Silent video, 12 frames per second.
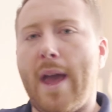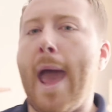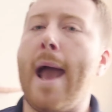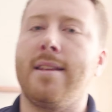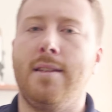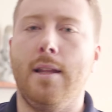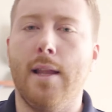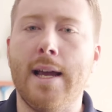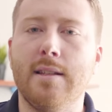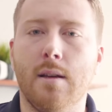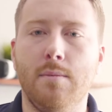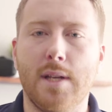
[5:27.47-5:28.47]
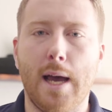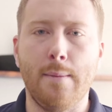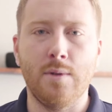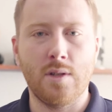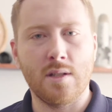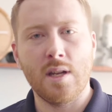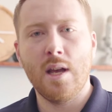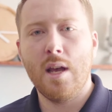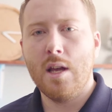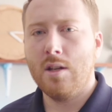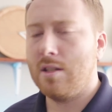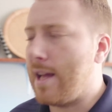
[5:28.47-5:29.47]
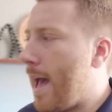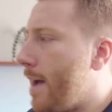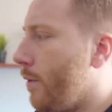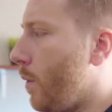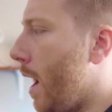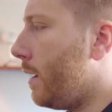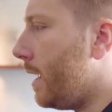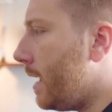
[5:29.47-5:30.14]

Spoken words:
accent light sometimes, just to have around.